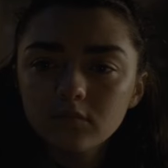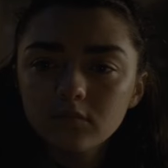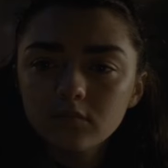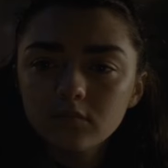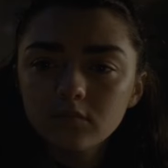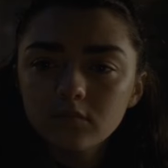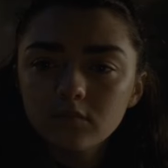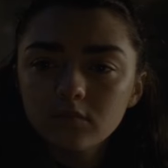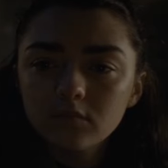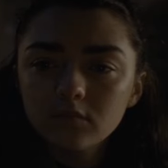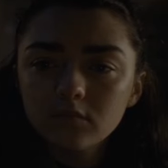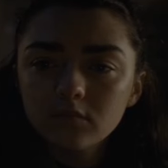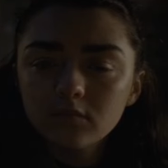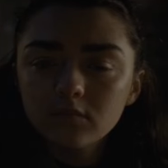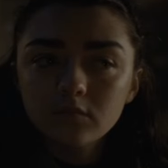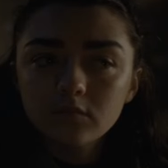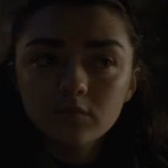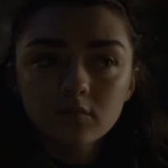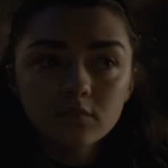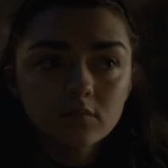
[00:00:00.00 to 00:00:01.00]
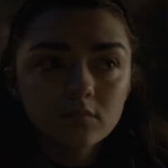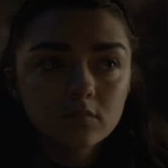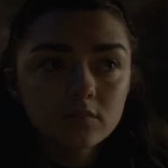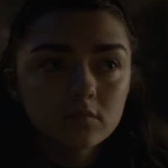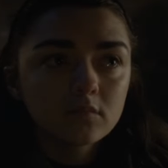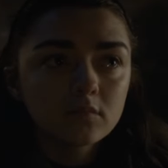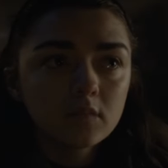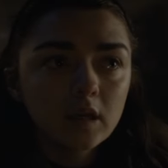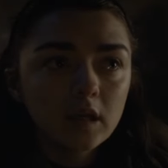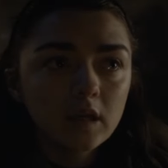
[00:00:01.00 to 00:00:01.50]
Harry.
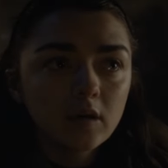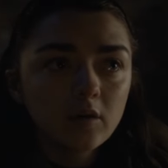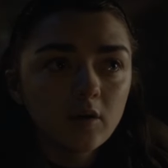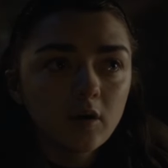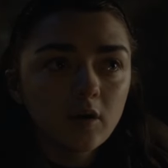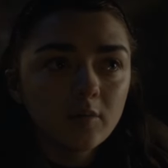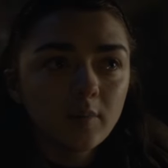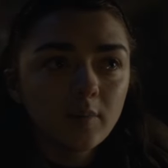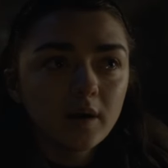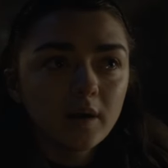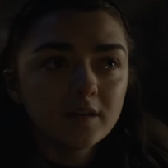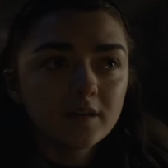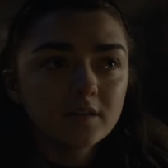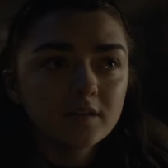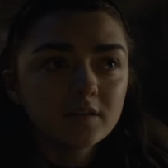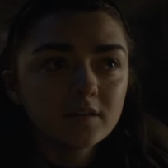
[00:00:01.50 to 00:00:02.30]
Hello, Hot Pie.